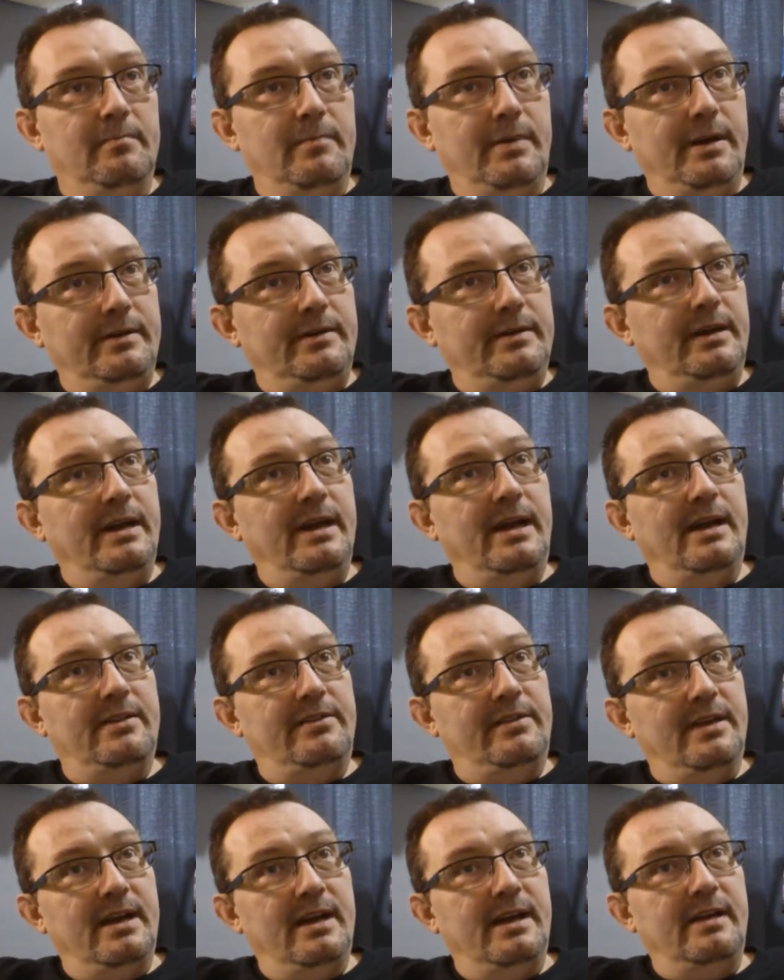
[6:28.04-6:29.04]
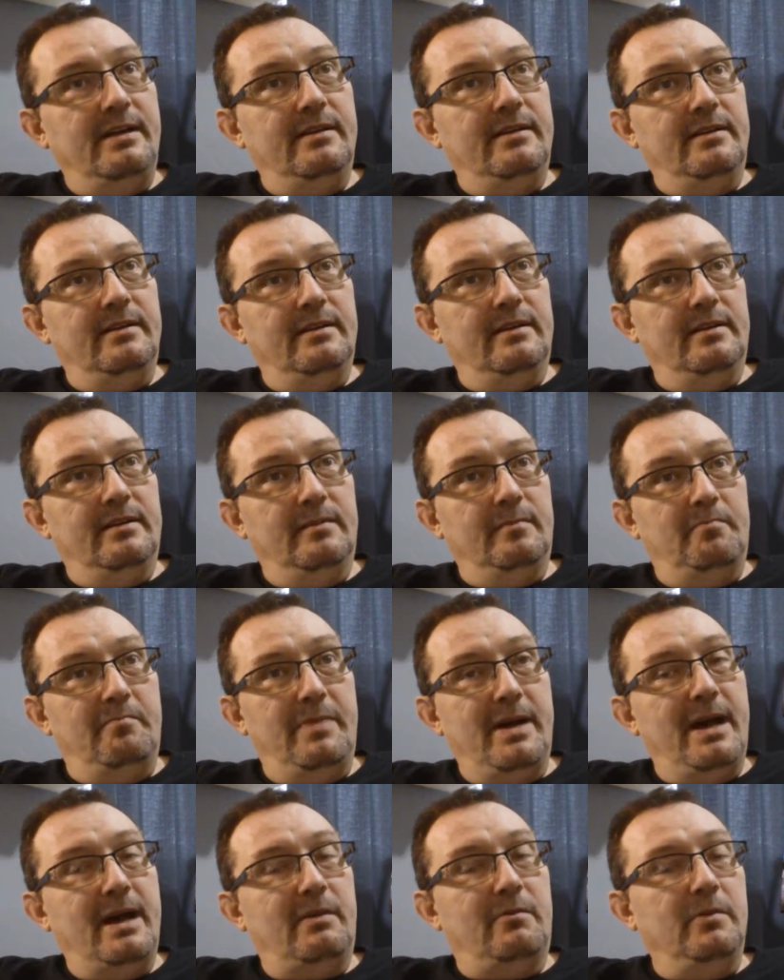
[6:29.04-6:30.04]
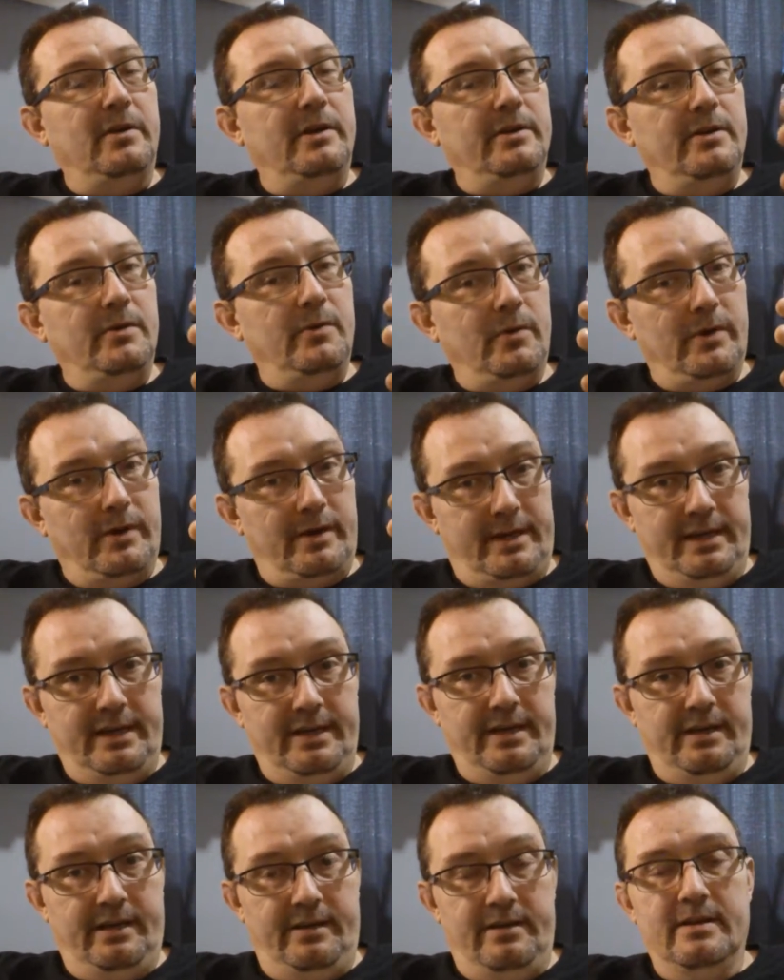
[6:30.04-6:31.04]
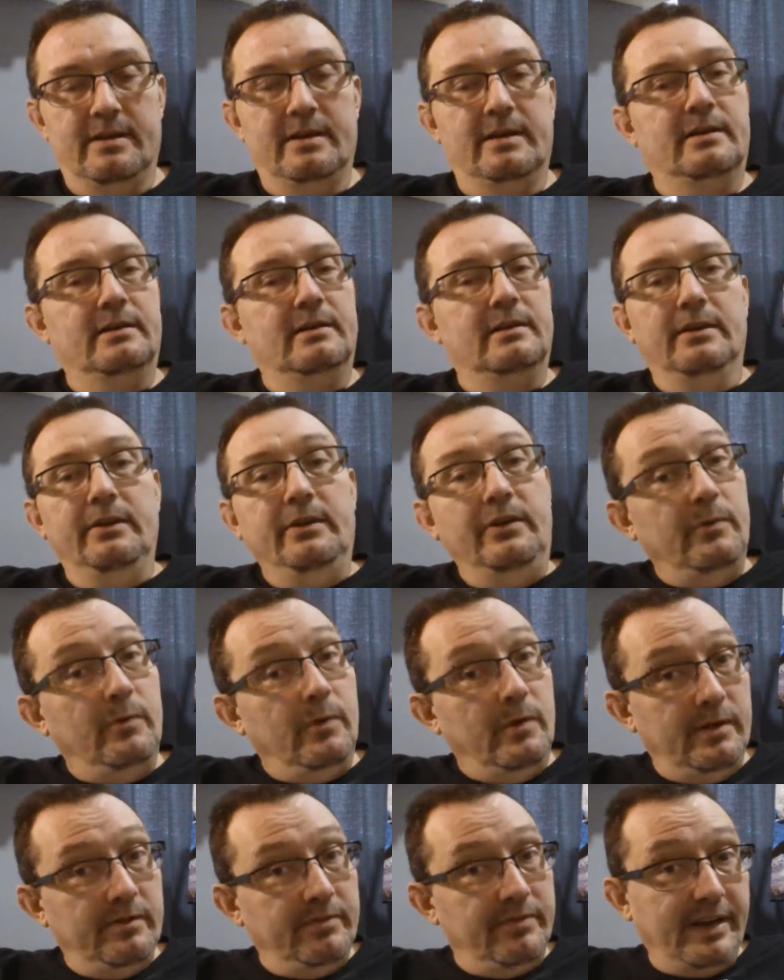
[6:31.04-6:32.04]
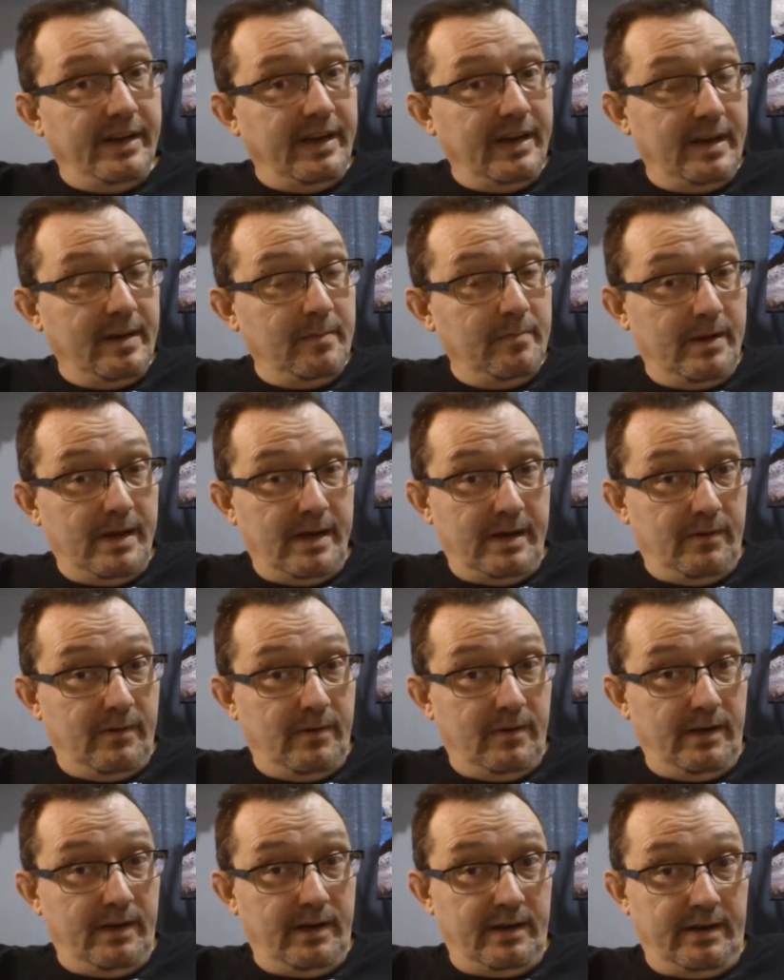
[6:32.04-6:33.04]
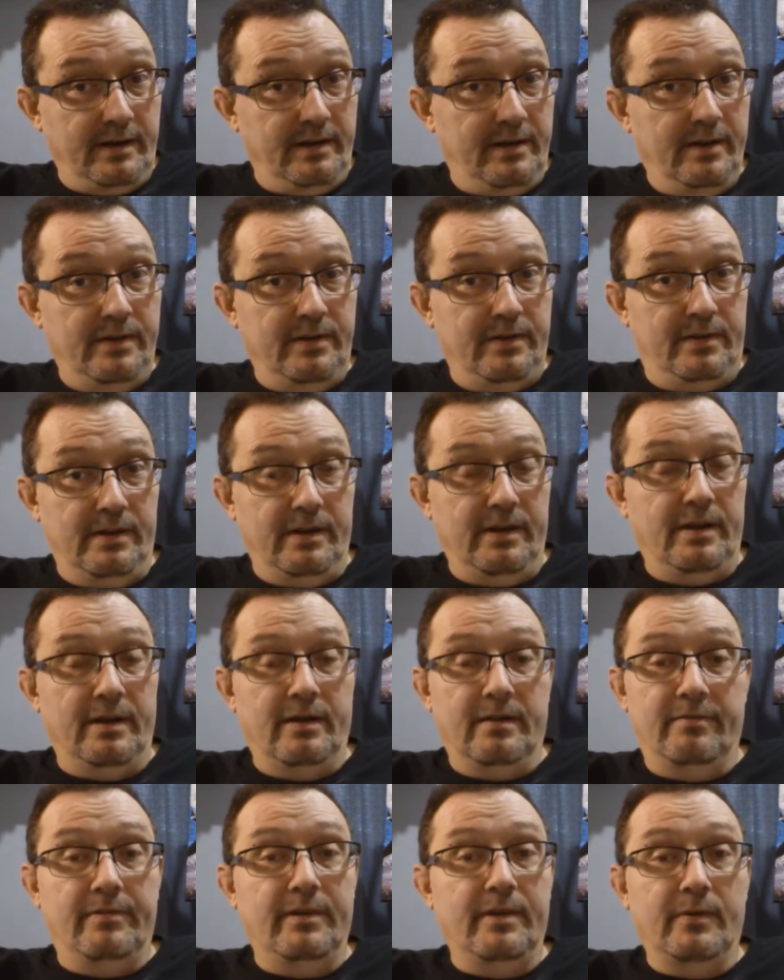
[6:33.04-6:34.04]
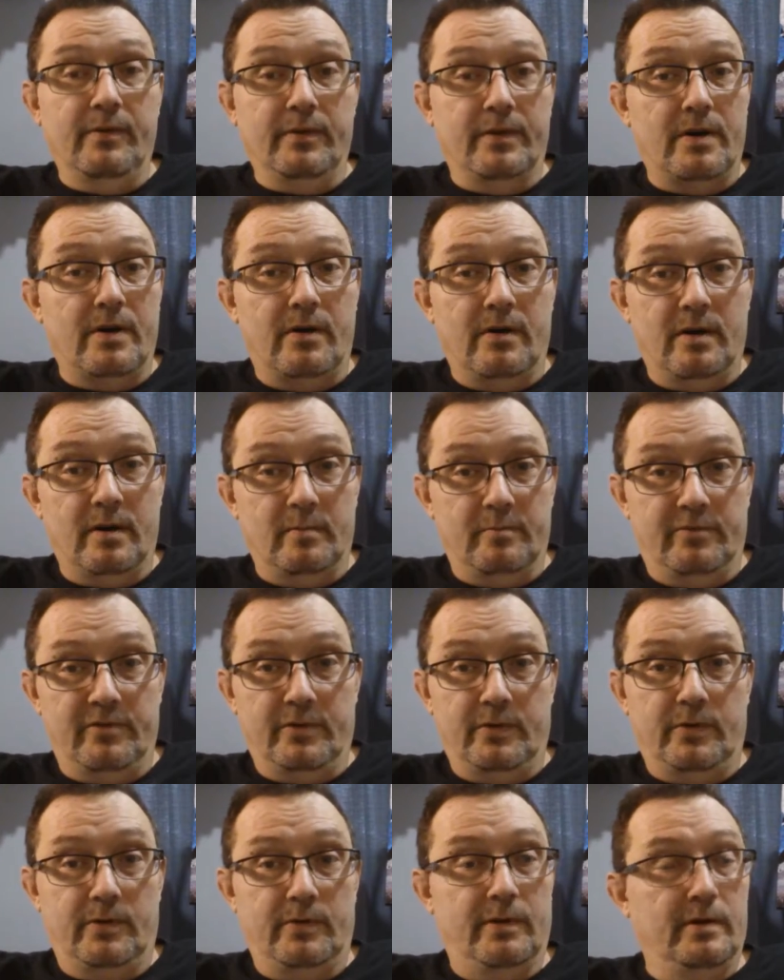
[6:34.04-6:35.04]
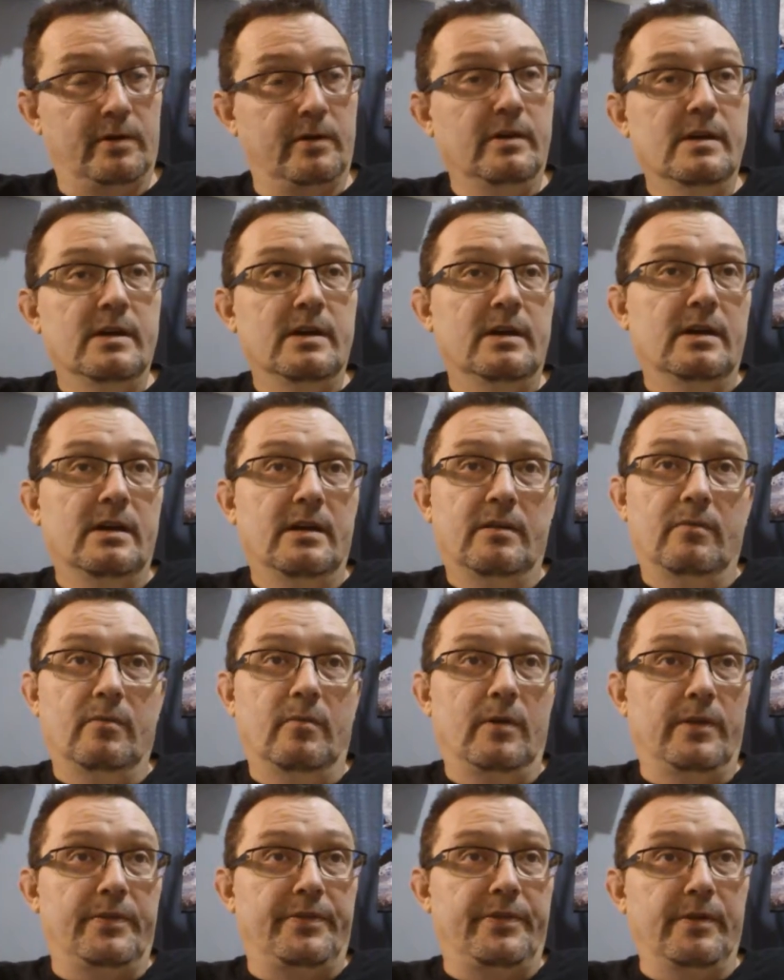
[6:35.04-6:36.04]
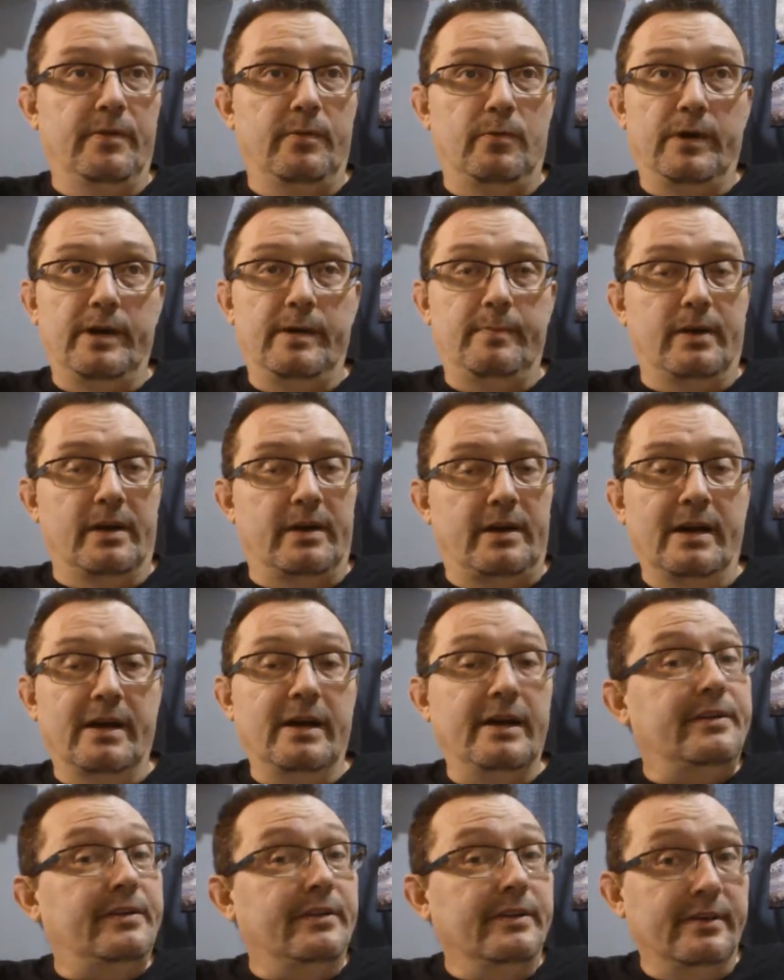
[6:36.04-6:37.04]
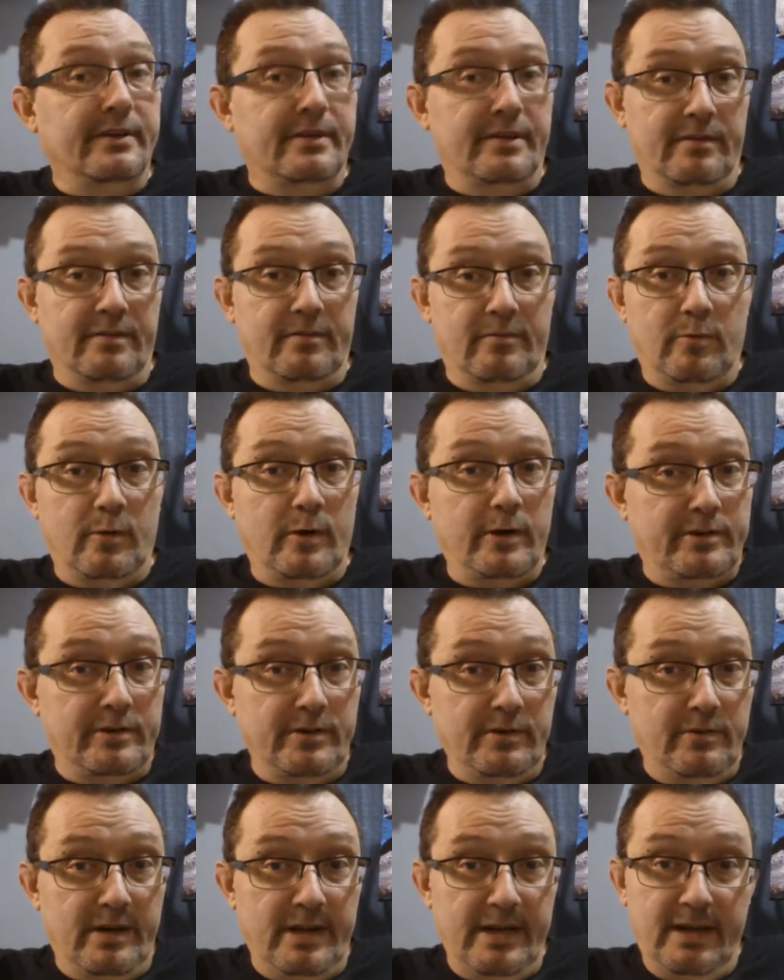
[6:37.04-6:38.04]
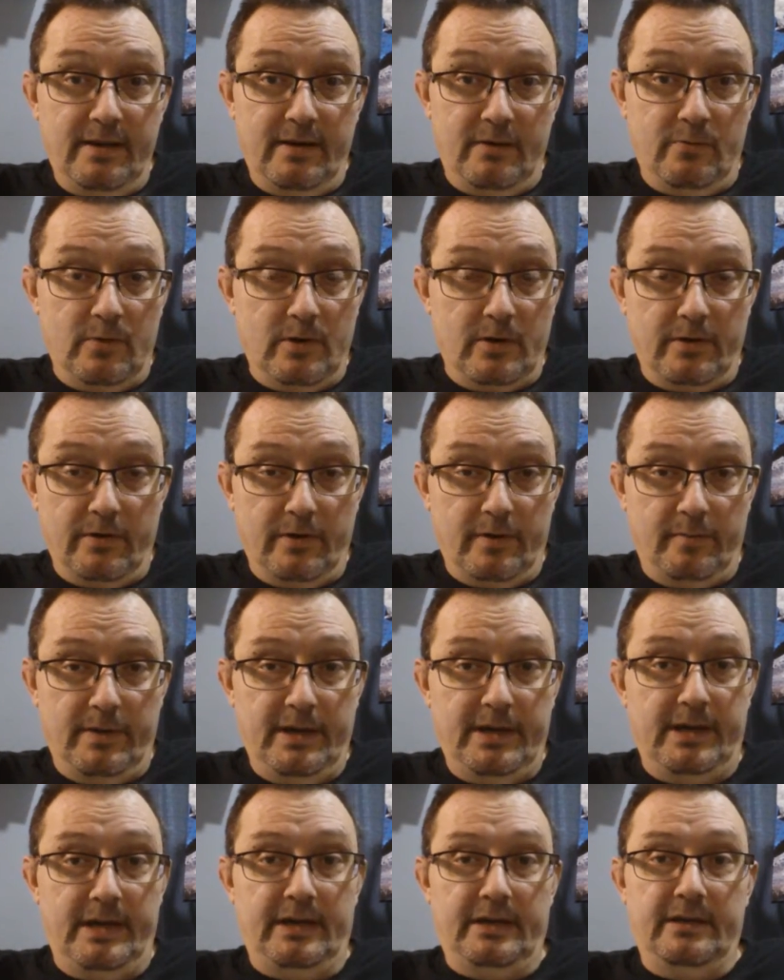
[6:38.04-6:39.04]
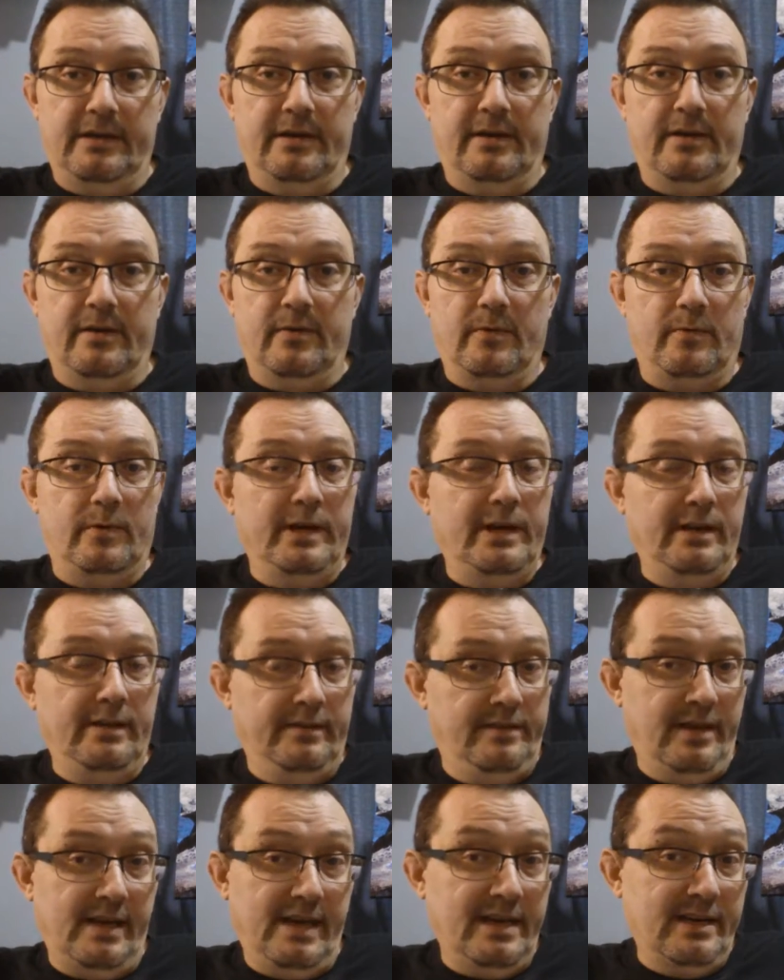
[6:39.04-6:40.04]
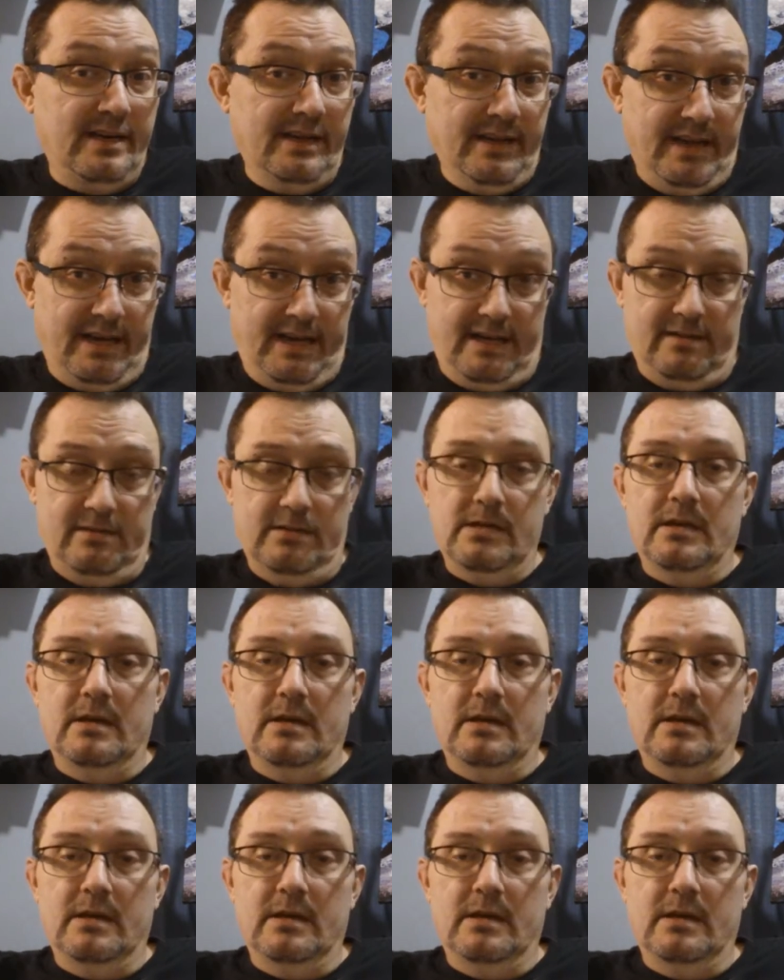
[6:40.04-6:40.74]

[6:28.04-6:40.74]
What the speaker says: But you got to think back when you were a kid. You wasn't thinking about what it could do to you if it was harmful or what the repercussions of what you did were going to be. We didn't think of that.